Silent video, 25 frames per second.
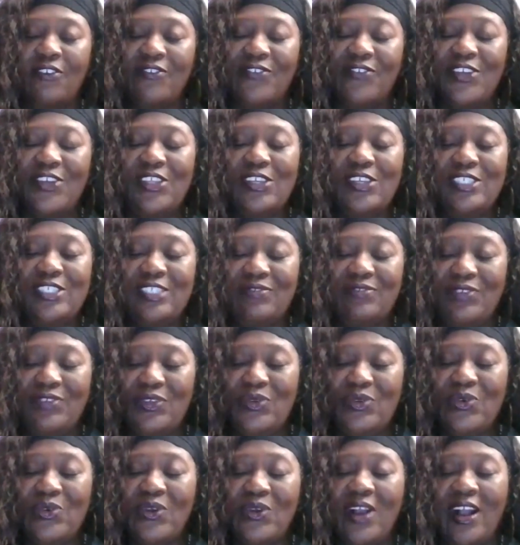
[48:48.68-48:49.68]
For those of
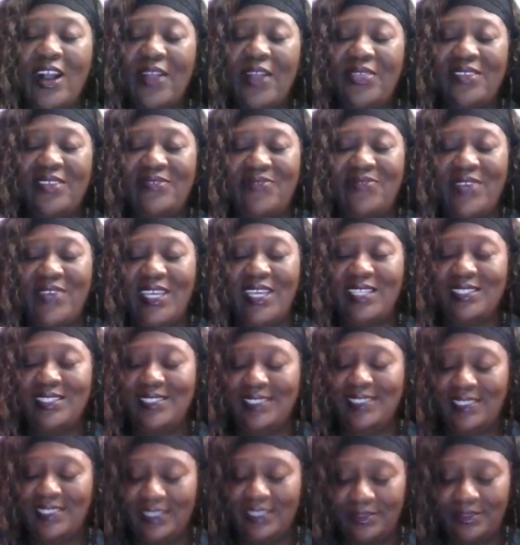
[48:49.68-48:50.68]
you who are on the
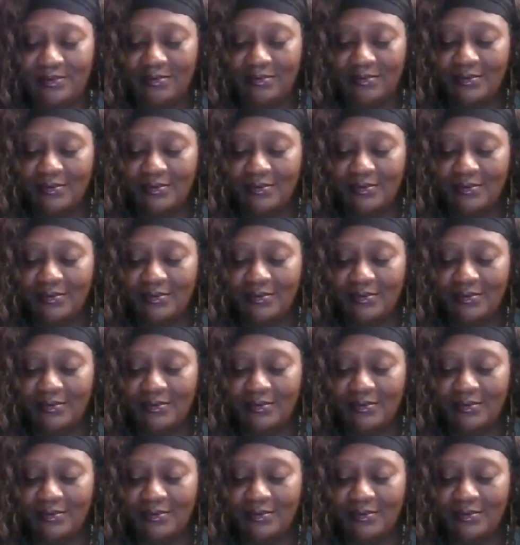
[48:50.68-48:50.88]
fence,